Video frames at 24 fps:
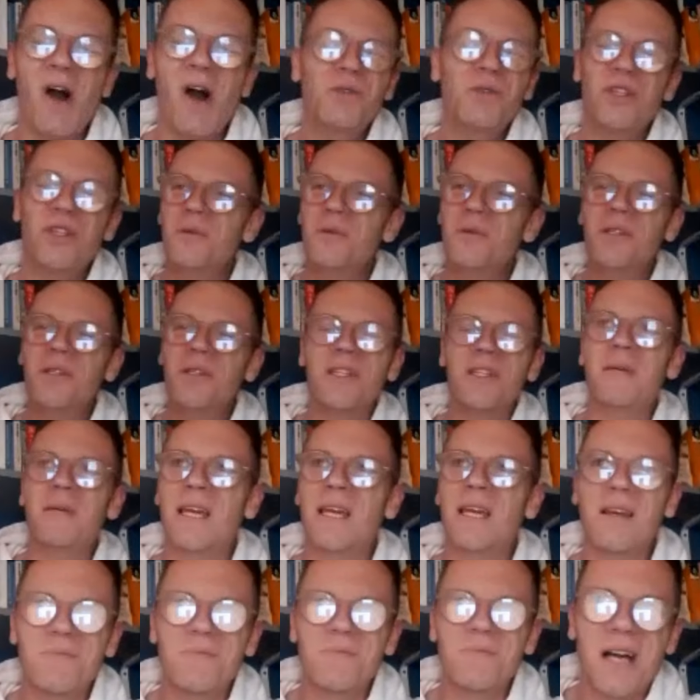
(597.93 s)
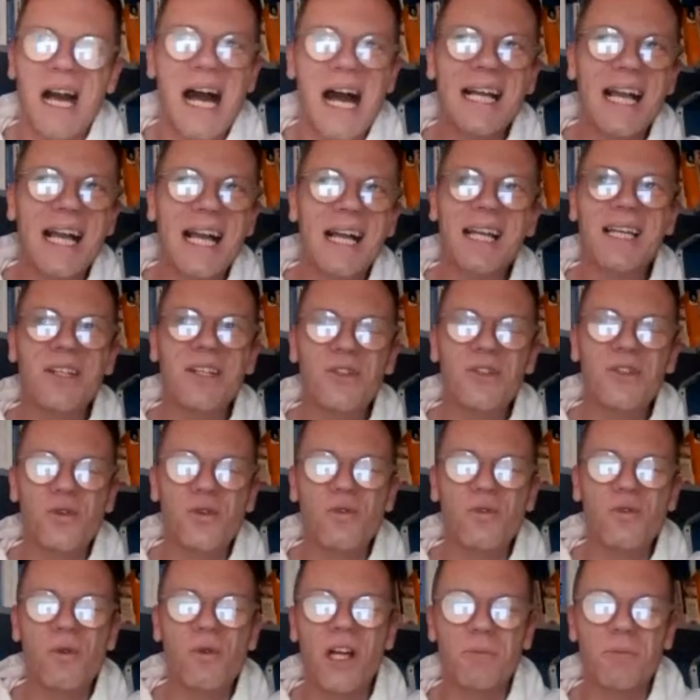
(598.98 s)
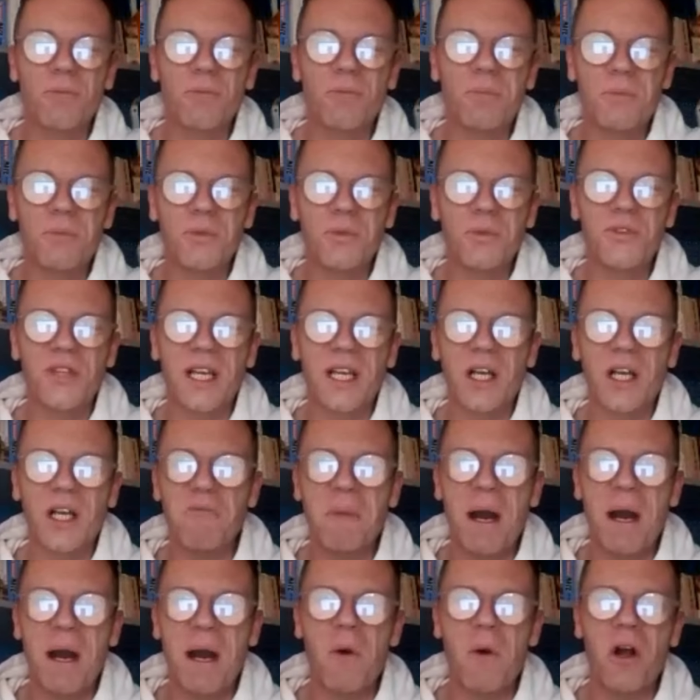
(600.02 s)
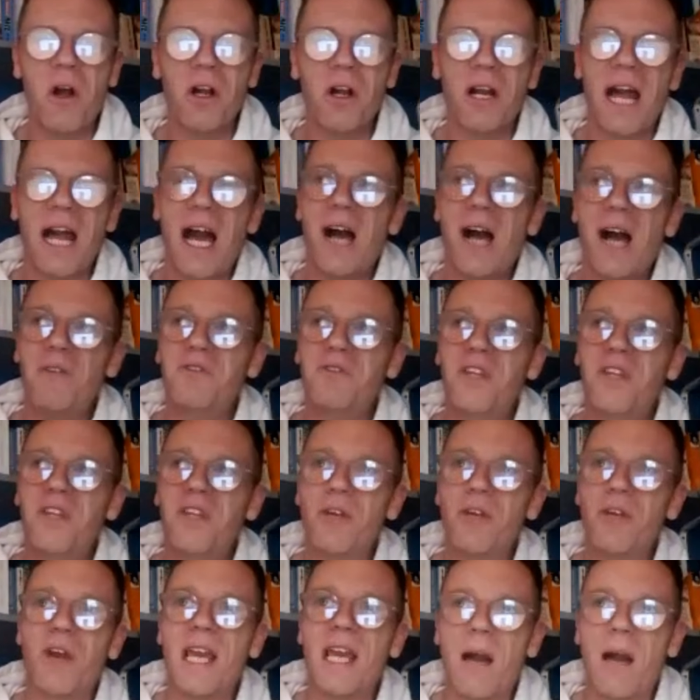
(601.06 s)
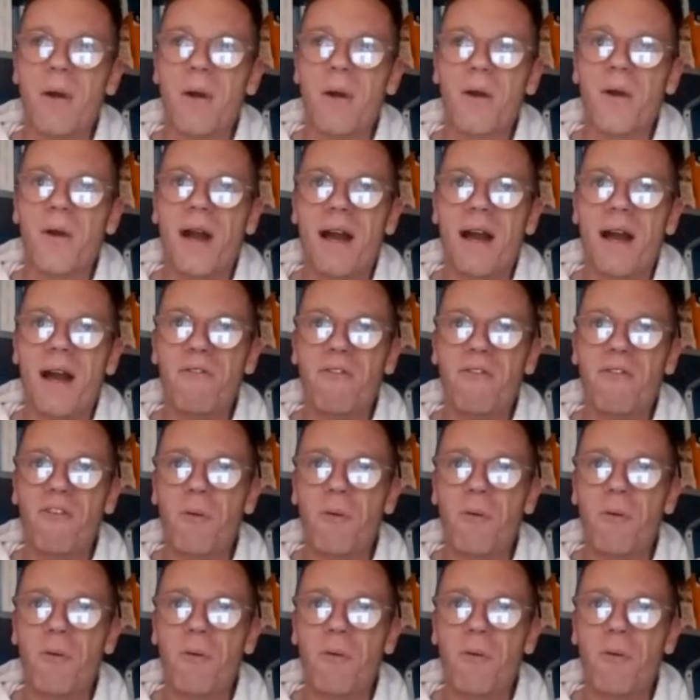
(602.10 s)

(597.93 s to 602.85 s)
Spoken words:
ultimately, mate, I can't control what other people think of my work. I have to write about it